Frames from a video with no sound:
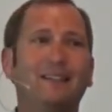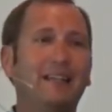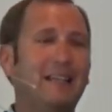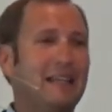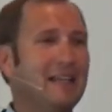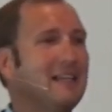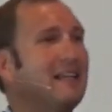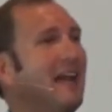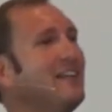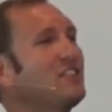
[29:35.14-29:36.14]
it
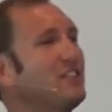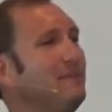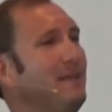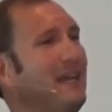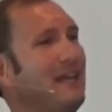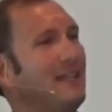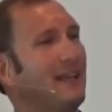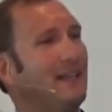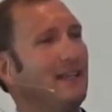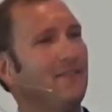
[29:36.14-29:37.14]
indicates to me
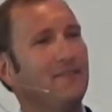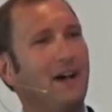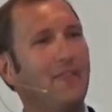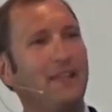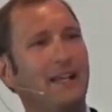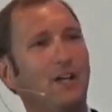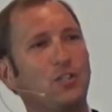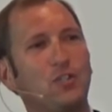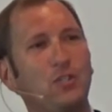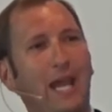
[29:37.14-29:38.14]
that, if nothing
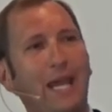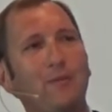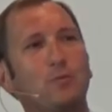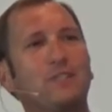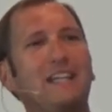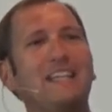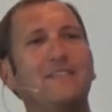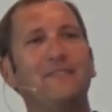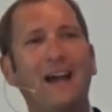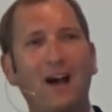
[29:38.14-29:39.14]
else, James was a
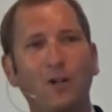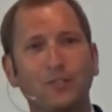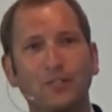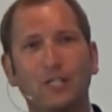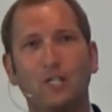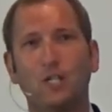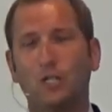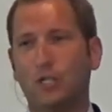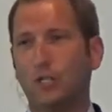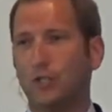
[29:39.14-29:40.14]
devout
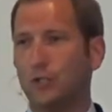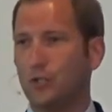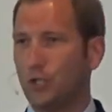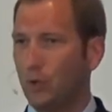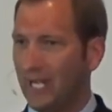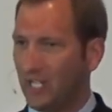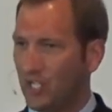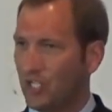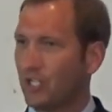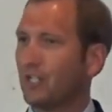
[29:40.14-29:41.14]

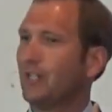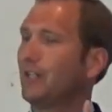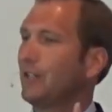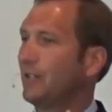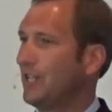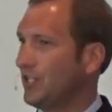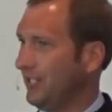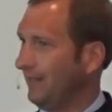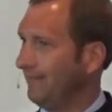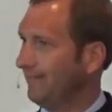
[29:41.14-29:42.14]
Jewish
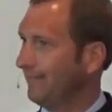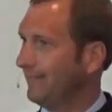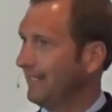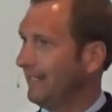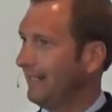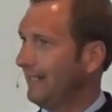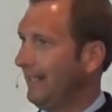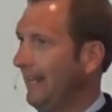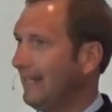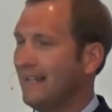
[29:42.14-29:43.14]
Christian.
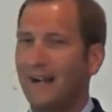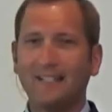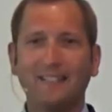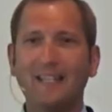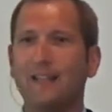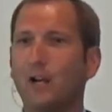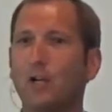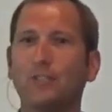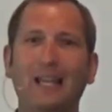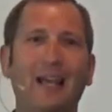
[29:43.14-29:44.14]
He did not see
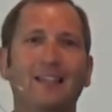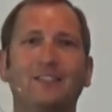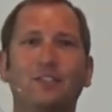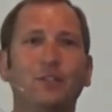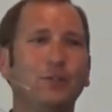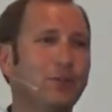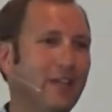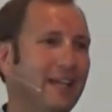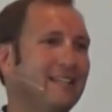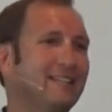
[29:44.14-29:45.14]
those as two
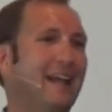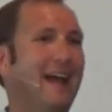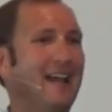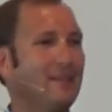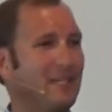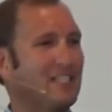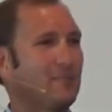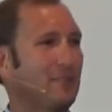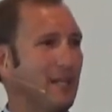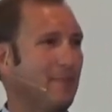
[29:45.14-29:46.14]
things that had to be
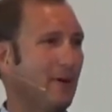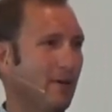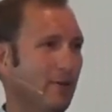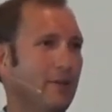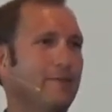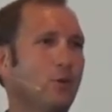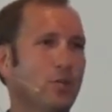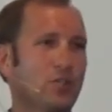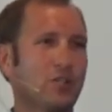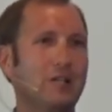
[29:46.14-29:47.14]
split apart or
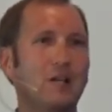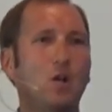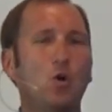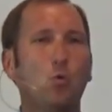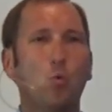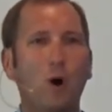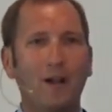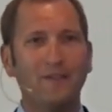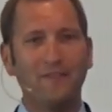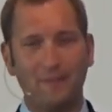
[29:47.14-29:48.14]
divorced
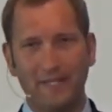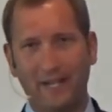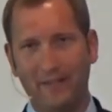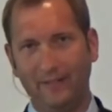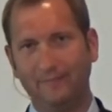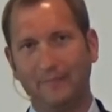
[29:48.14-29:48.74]
one from another.